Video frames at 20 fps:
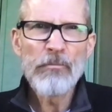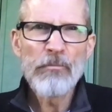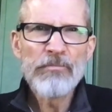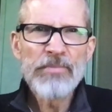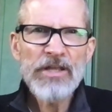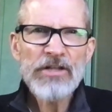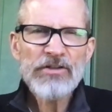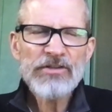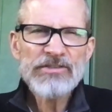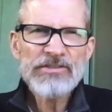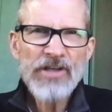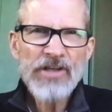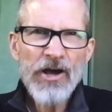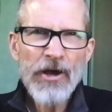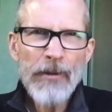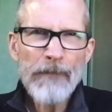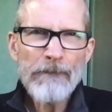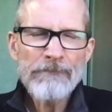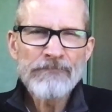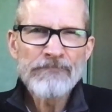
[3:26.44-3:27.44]
built
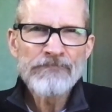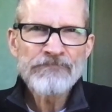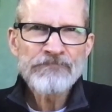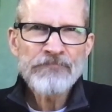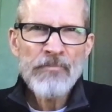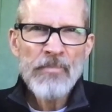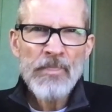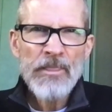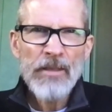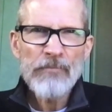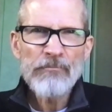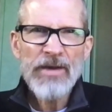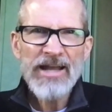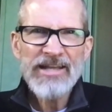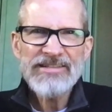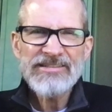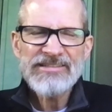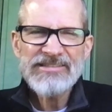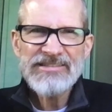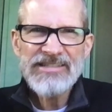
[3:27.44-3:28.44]
up by
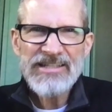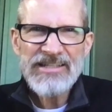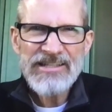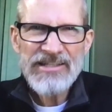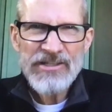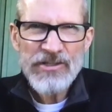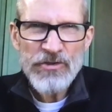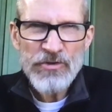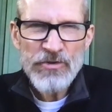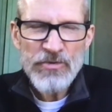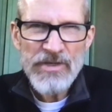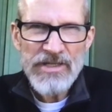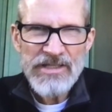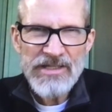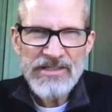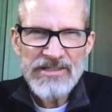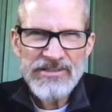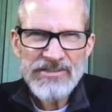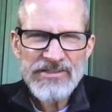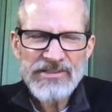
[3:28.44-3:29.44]
seeing who he
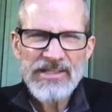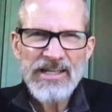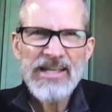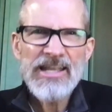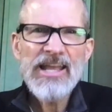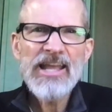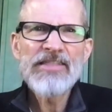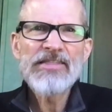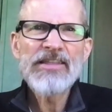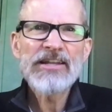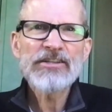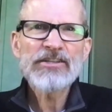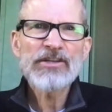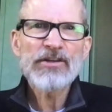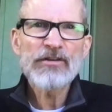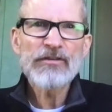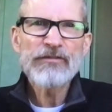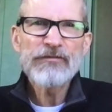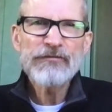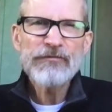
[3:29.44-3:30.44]
is and then
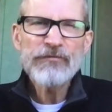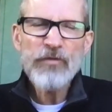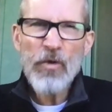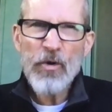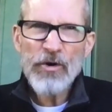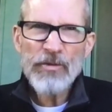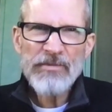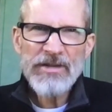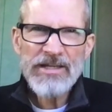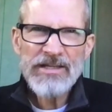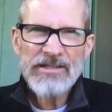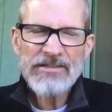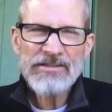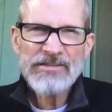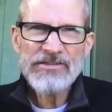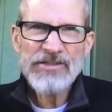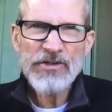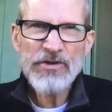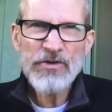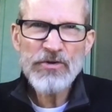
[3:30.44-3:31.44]
conforming
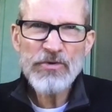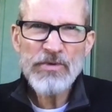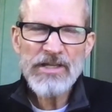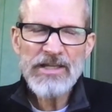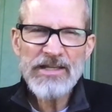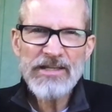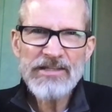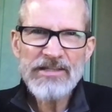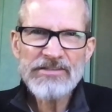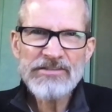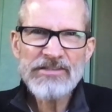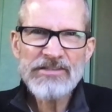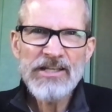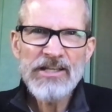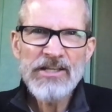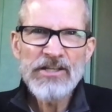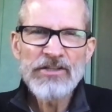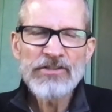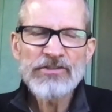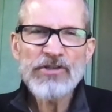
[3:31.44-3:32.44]
to who he is,
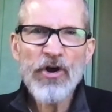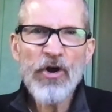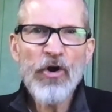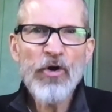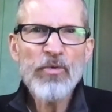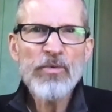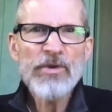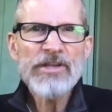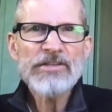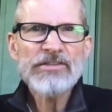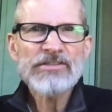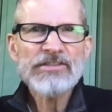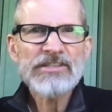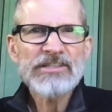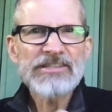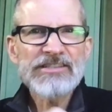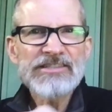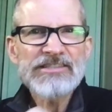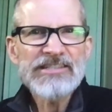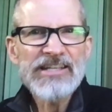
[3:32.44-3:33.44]
to always
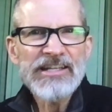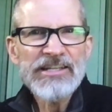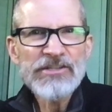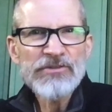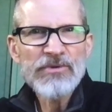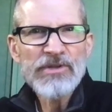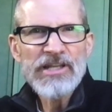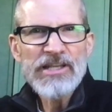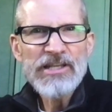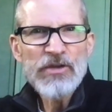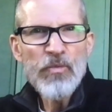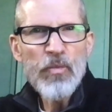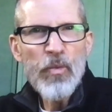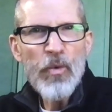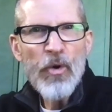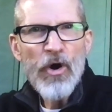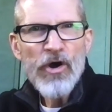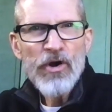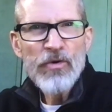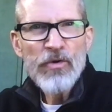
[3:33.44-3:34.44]
continually
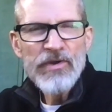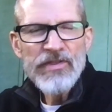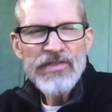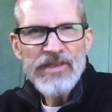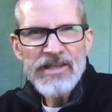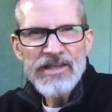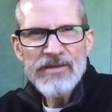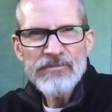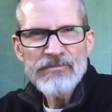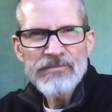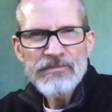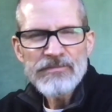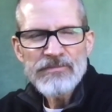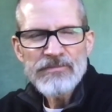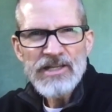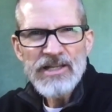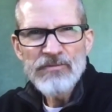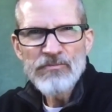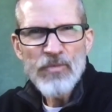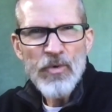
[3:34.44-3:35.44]
walk with him
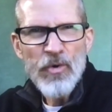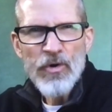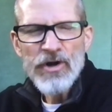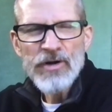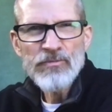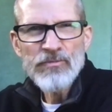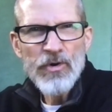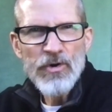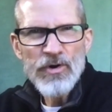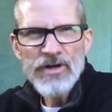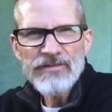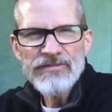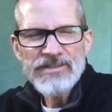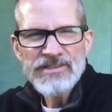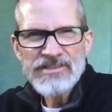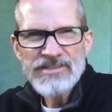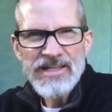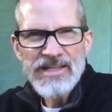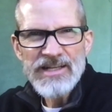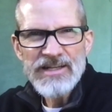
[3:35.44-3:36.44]
in more and more of a
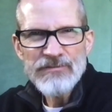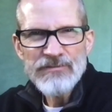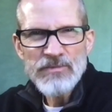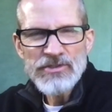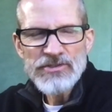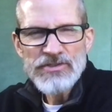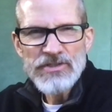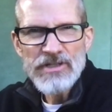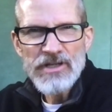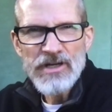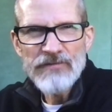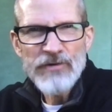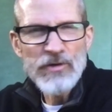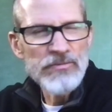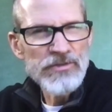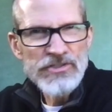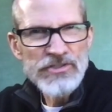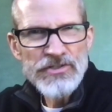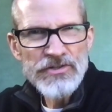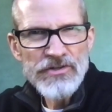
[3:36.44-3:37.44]
state of a
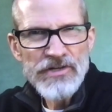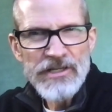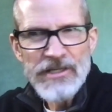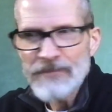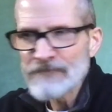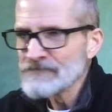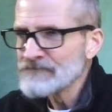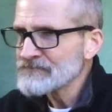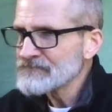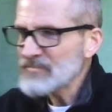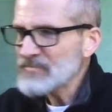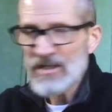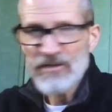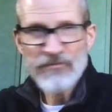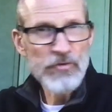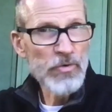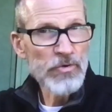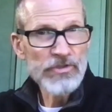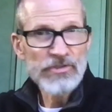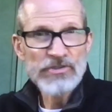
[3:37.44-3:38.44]
maturity. And of
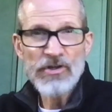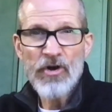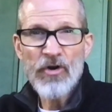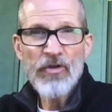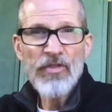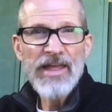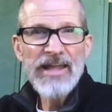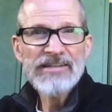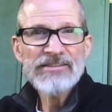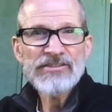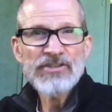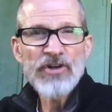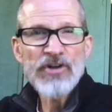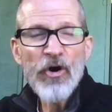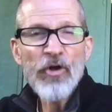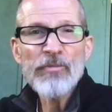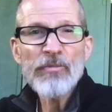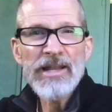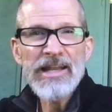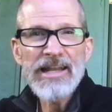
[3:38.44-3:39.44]
course, all that
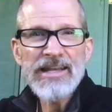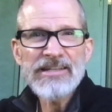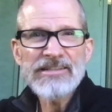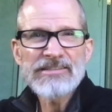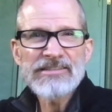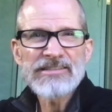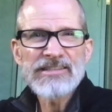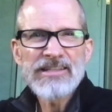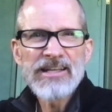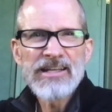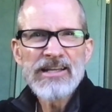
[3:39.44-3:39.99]
culminates